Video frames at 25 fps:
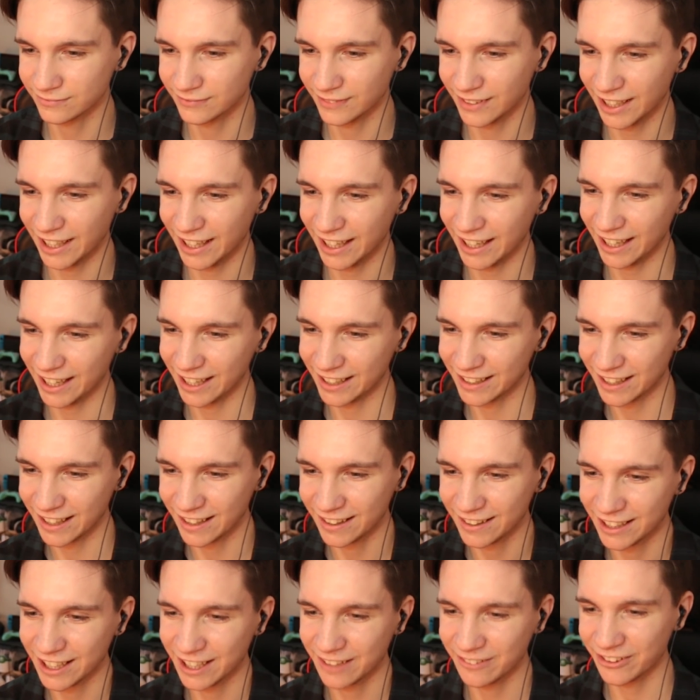Okay, and they
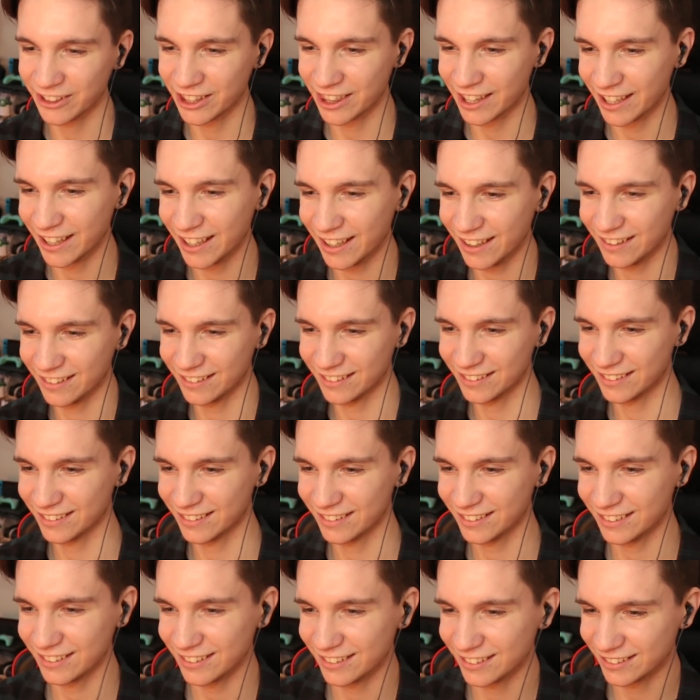lean with it.
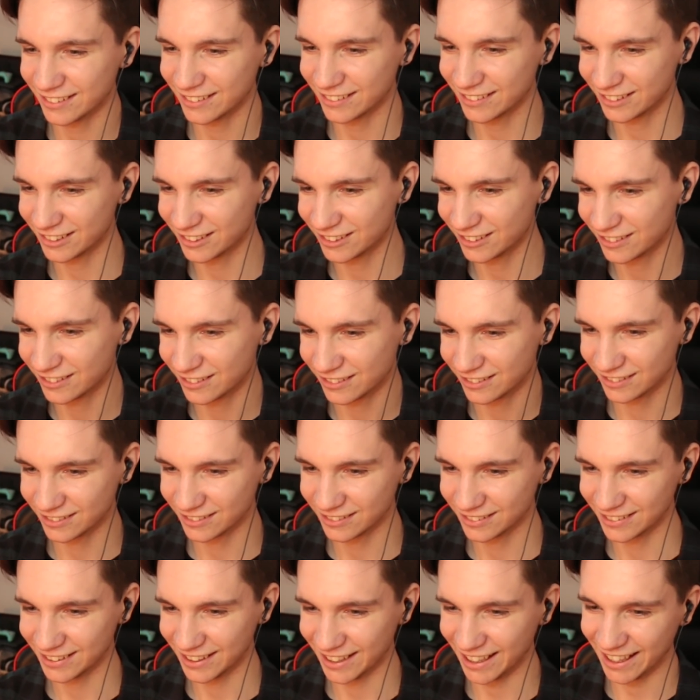
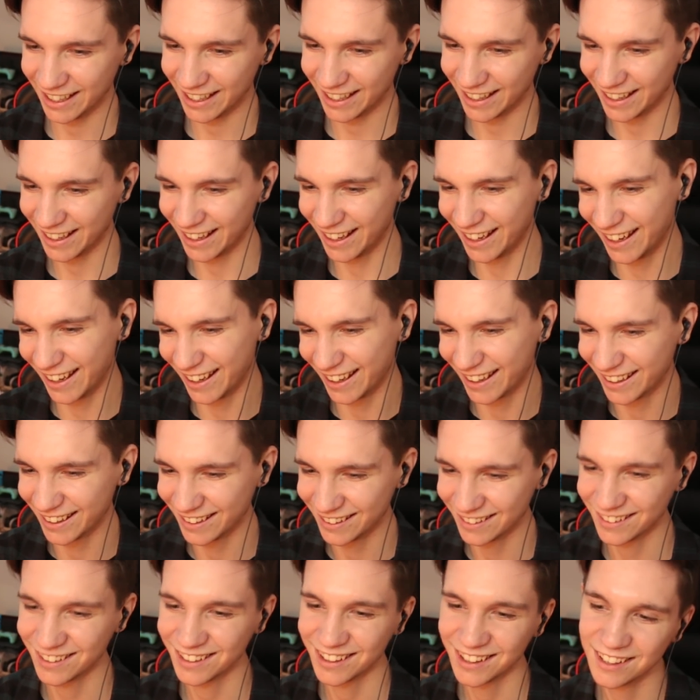Hey,
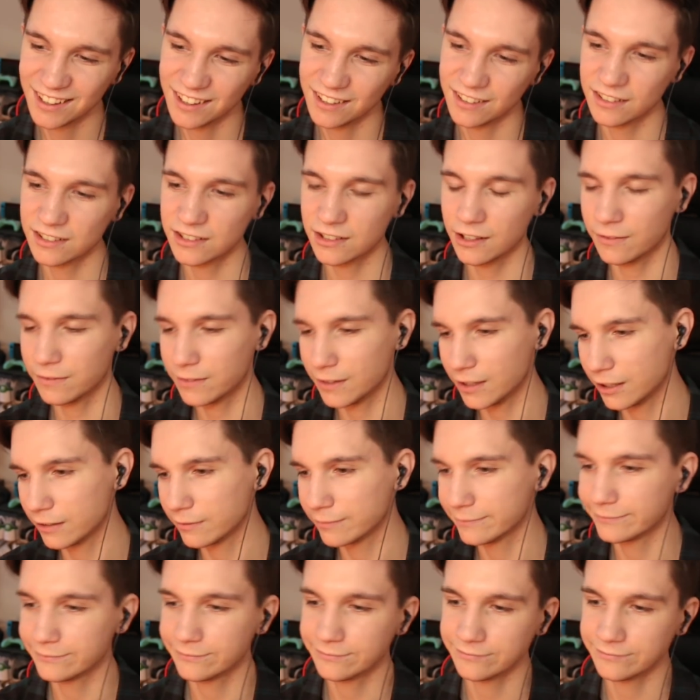so fun.